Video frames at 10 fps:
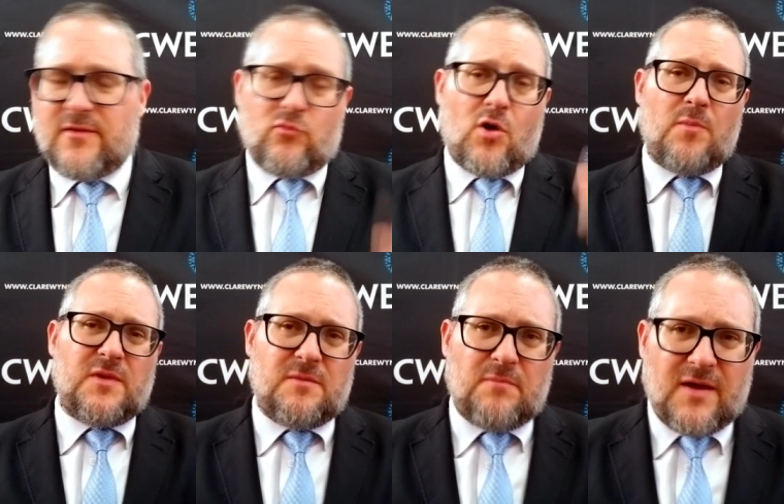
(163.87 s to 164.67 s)
the
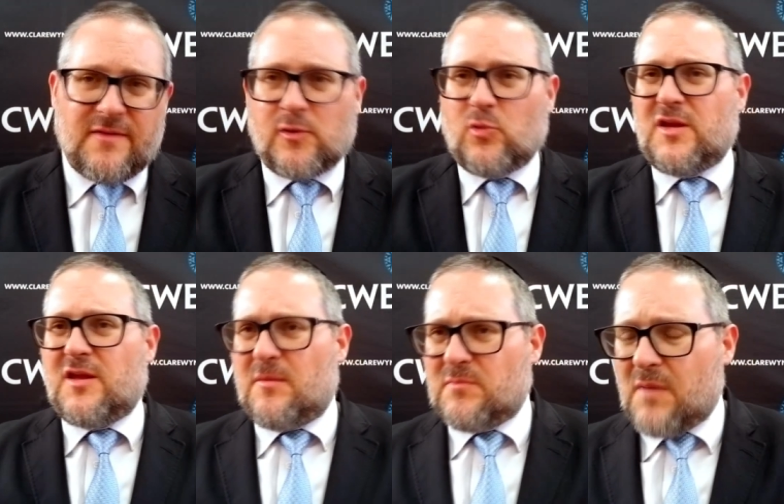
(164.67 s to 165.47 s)
Roman Empire, the Greek
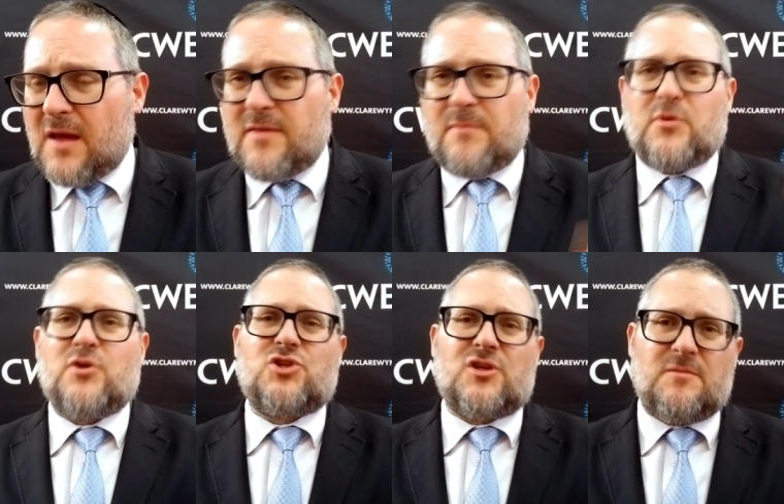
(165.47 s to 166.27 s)
Empire, the
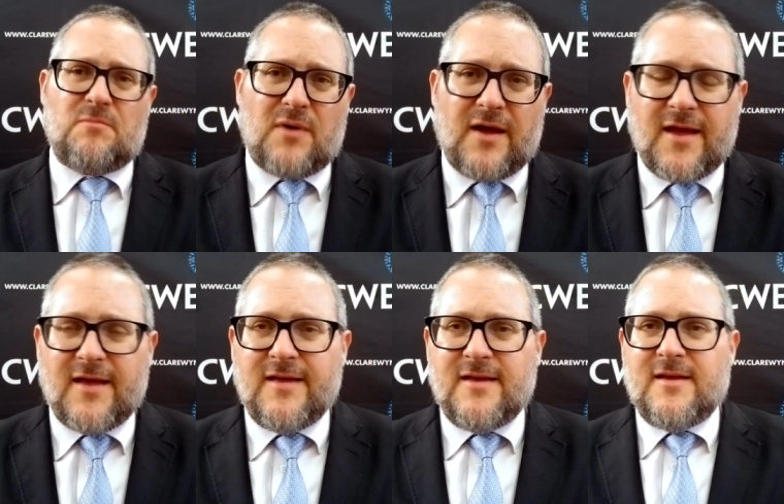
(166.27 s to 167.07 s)
Persian Empire,
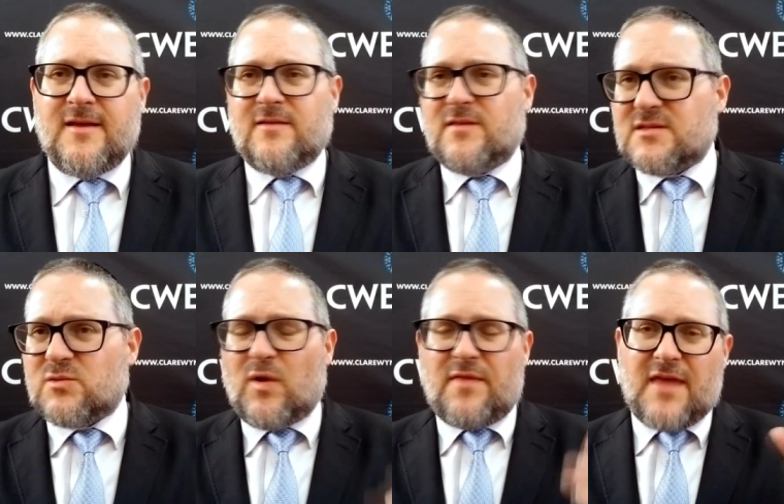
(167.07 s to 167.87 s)
this
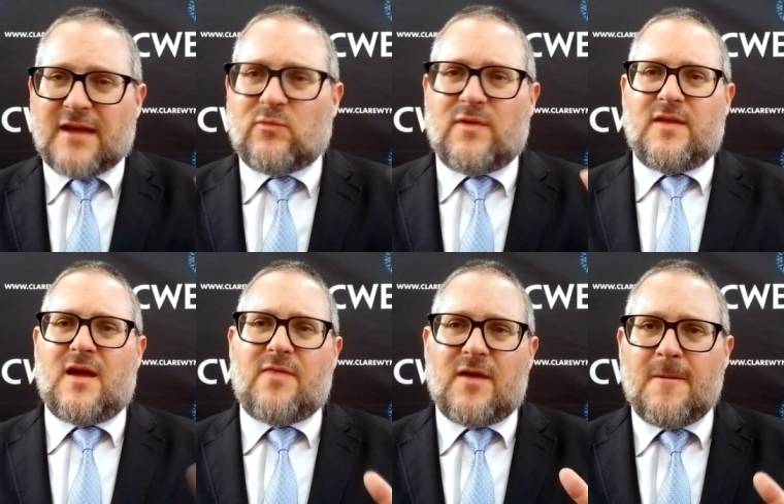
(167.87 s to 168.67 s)
one, that one, the
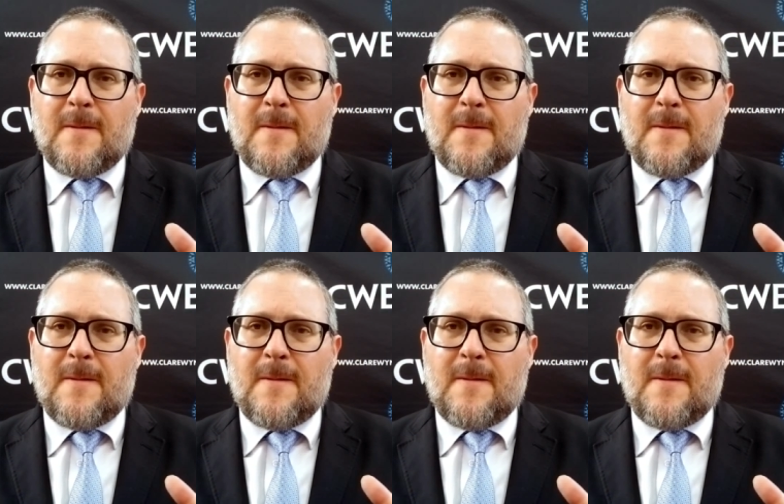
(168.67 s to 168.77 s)
other.